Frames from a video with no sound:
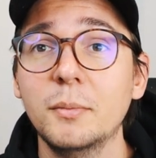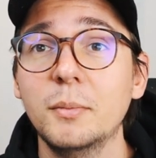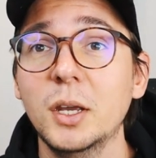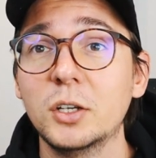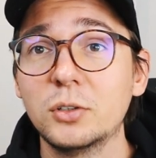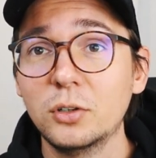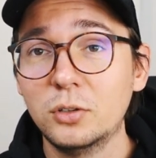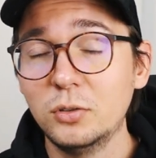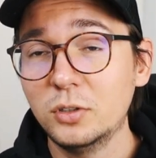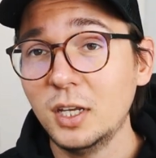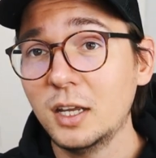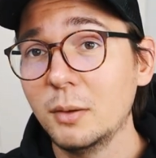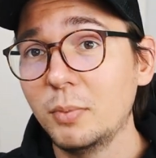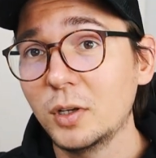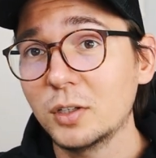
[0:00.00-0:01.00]
Make sure to
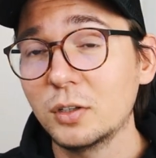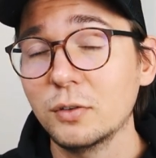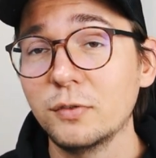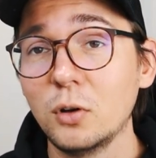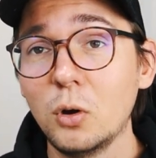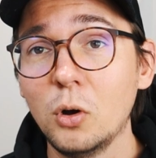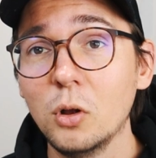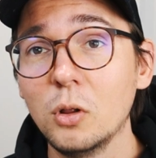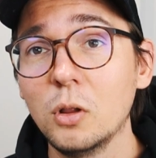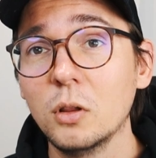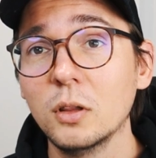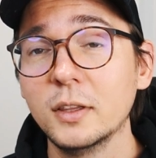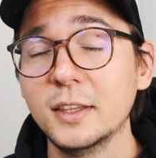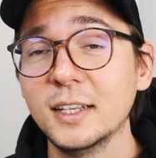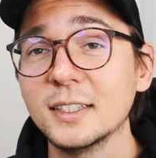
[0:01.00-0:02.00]
take a picture of
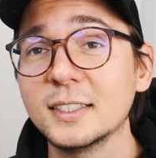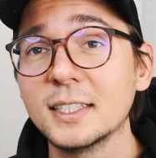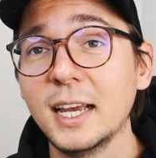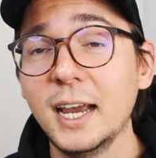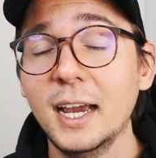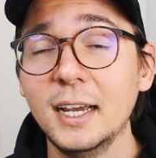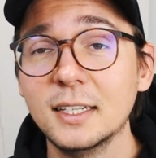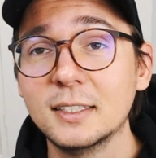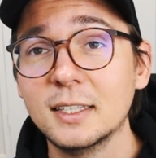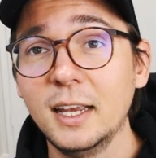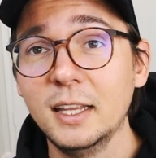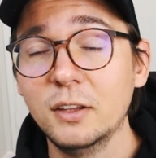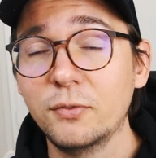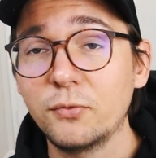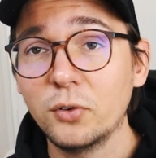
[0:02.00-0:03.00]
all the sides
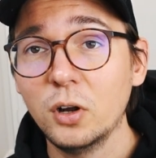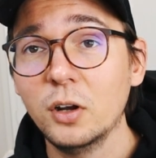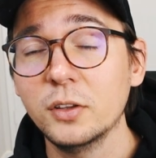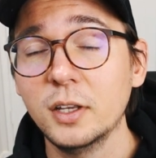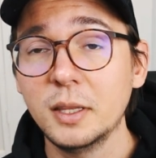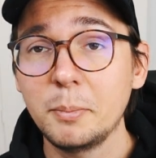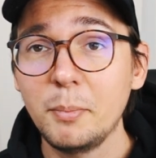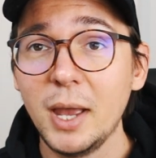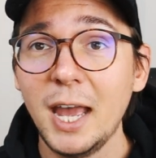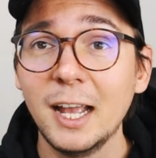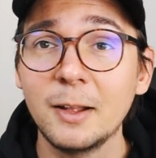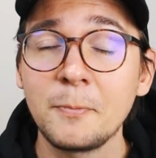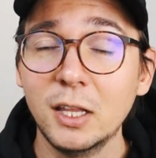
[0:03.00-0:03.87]
and the front and the back,